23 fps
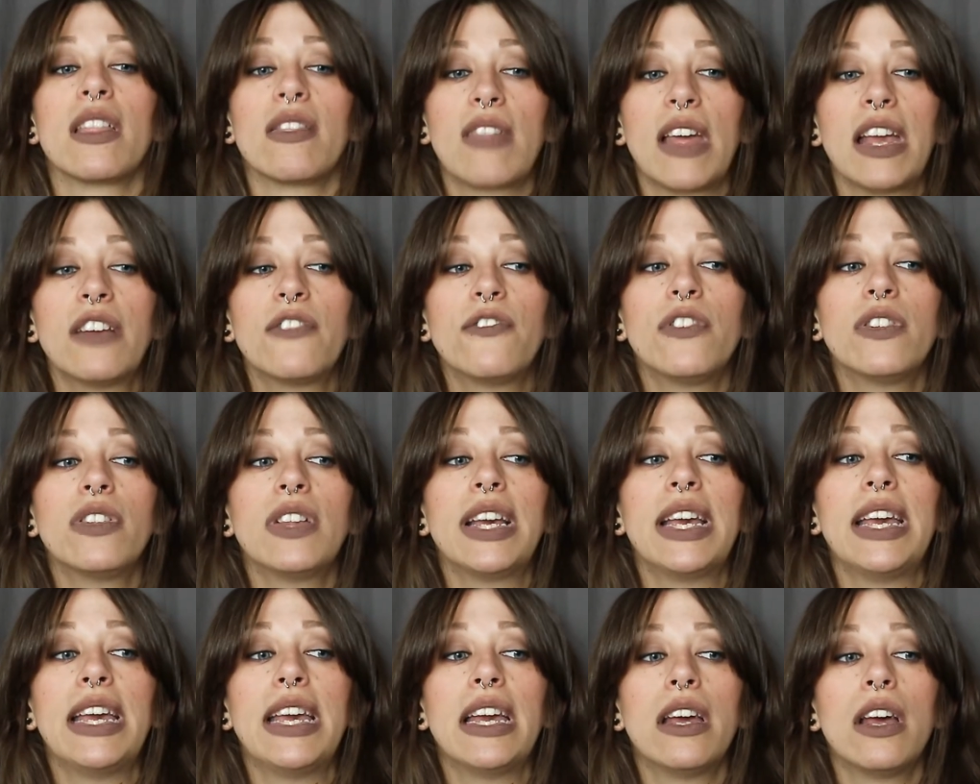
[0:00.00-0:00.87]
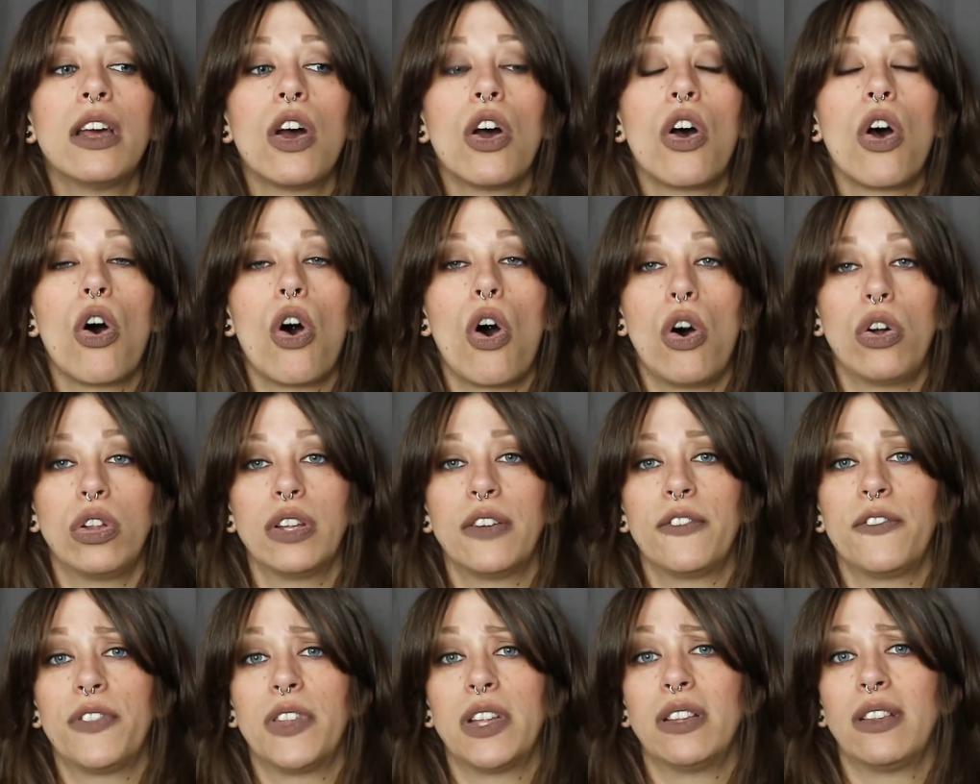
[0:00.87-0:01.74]
Thankfully, all
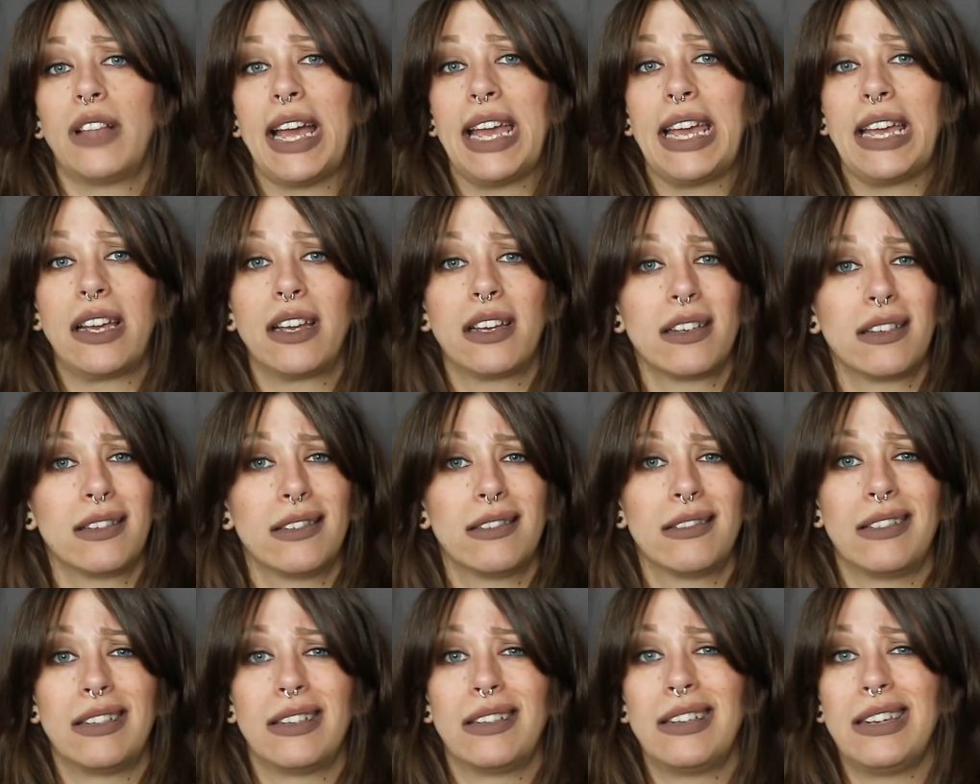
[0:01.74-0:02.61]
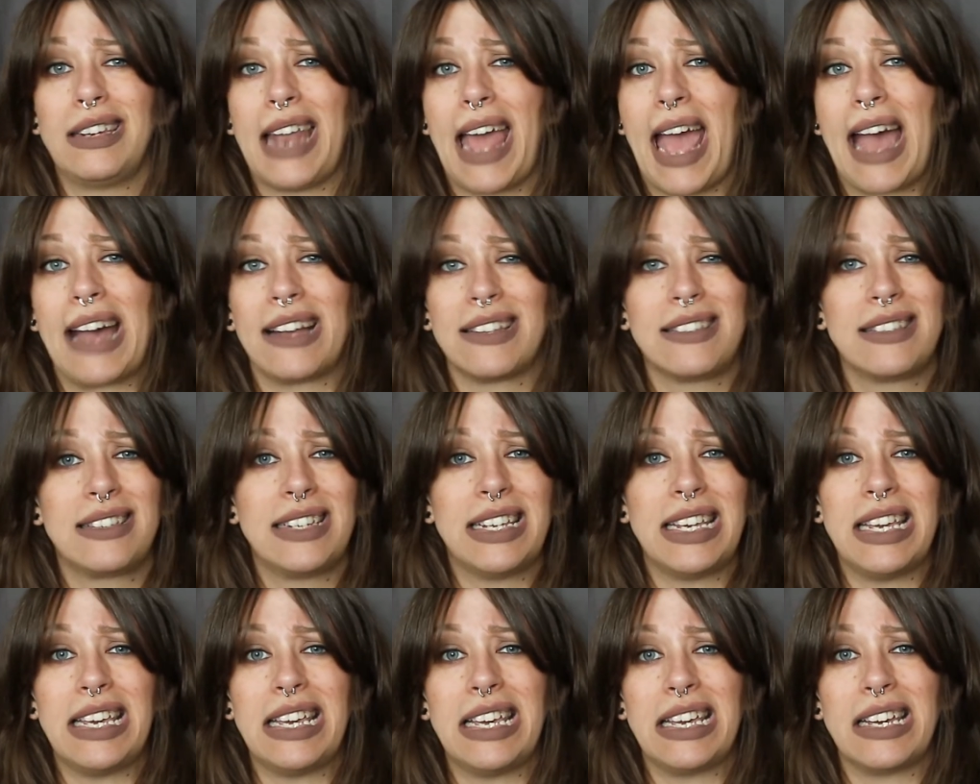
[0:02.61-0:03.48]
of the like
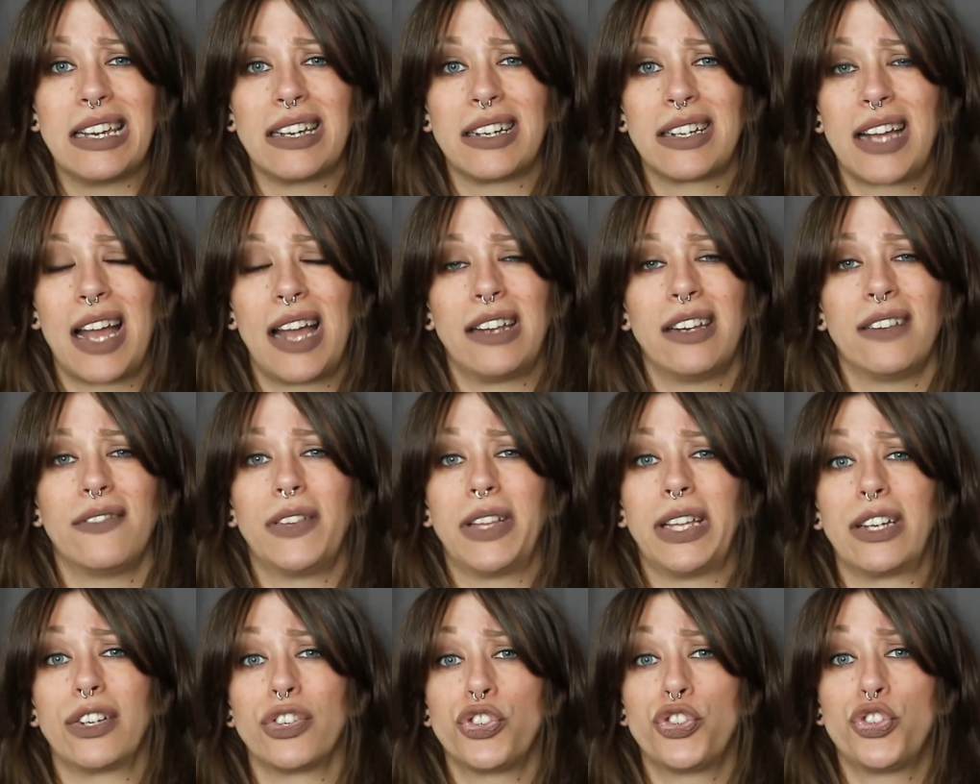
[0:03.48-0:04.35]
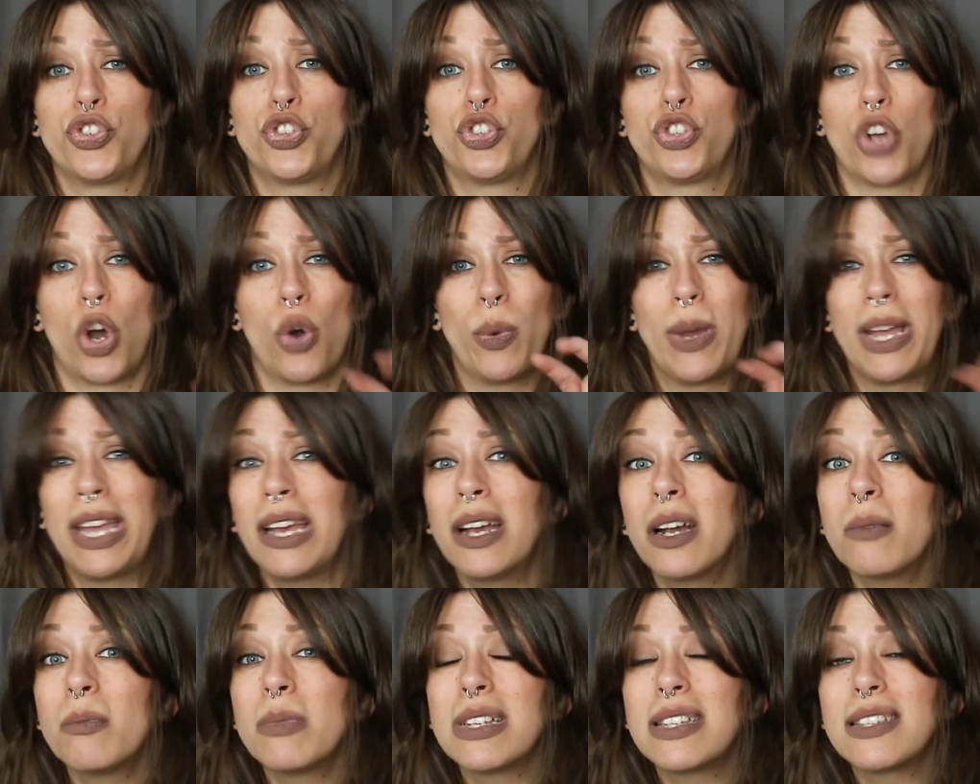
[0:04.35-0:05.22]
nasty kind of like
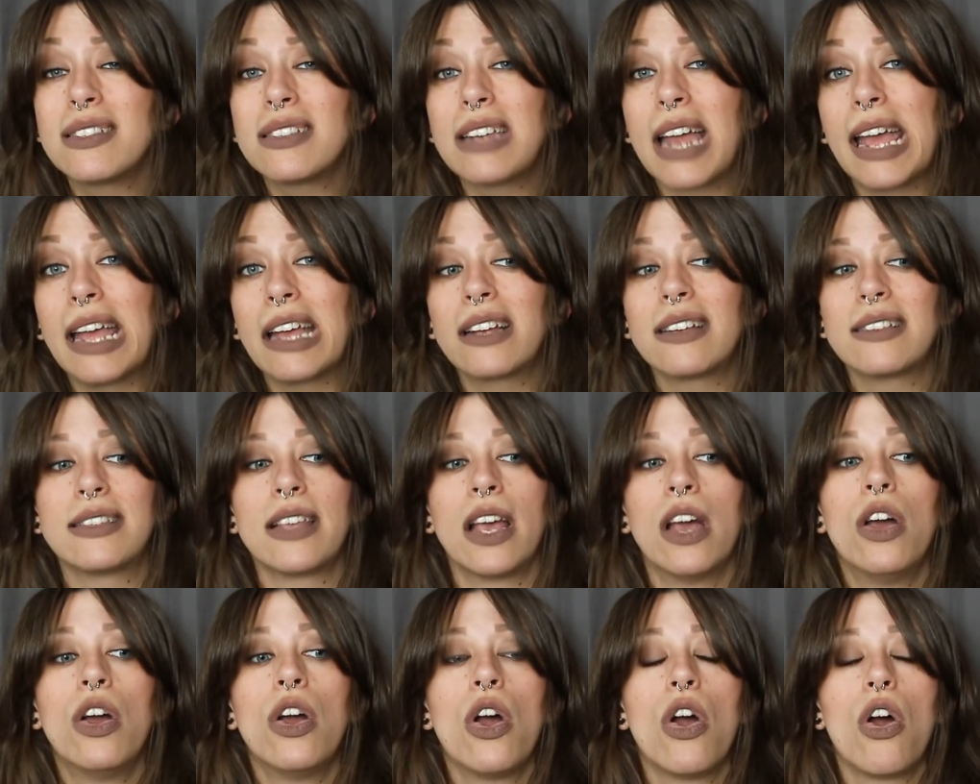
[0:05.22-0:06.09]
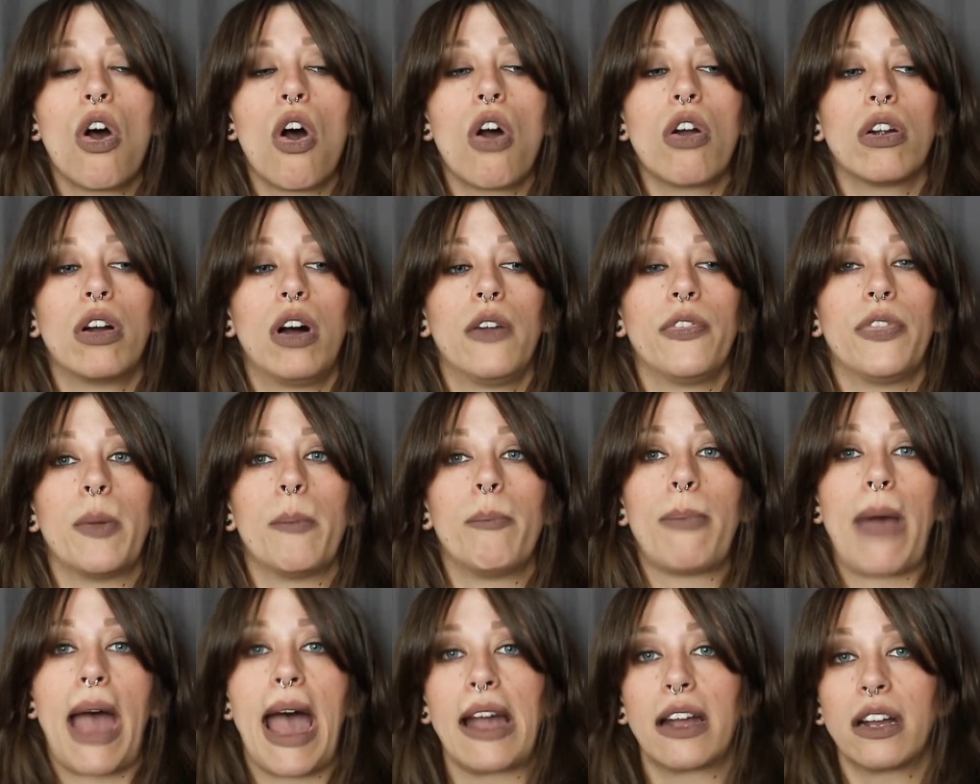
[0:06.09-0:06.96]
sewing mistakes are on the
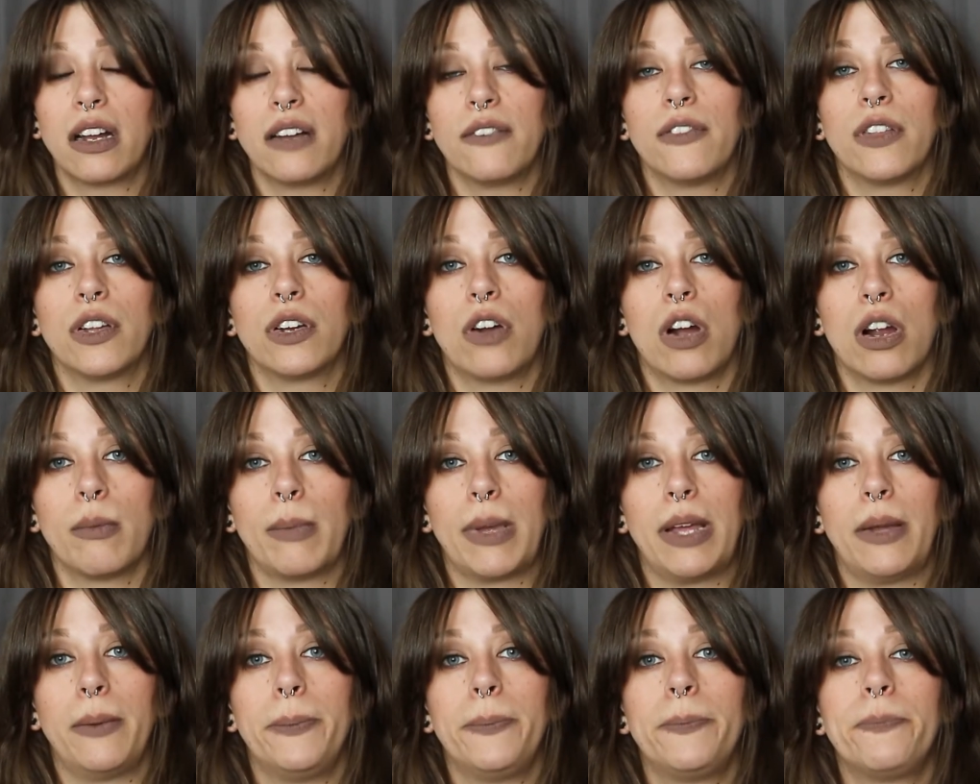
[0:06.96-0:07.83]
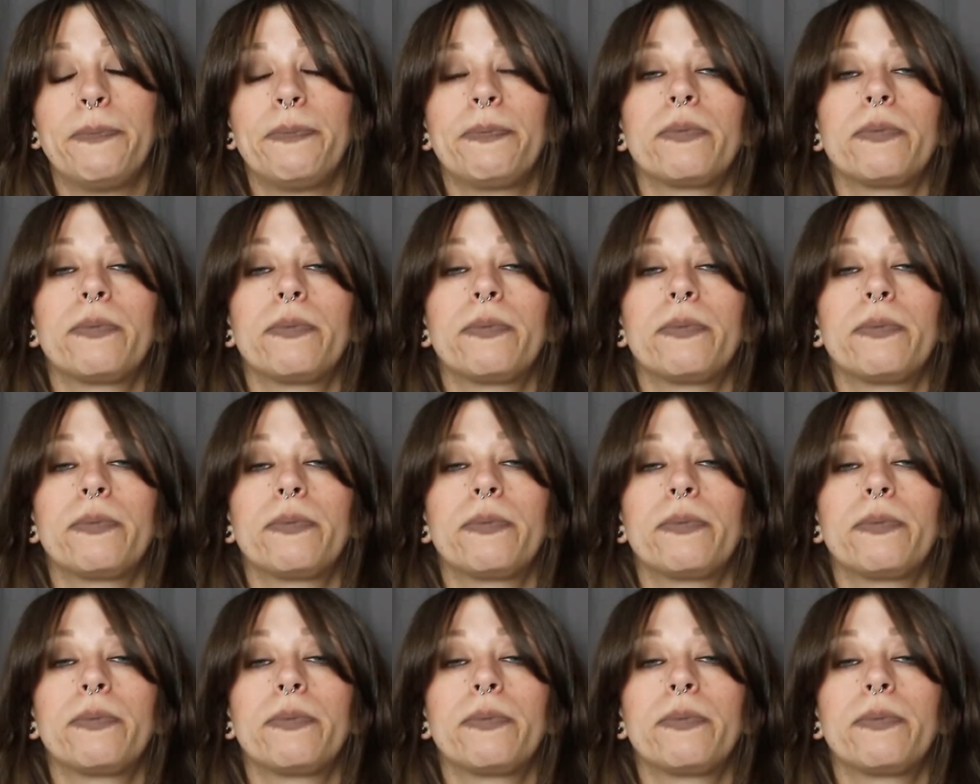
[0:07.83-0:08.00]
back of the garment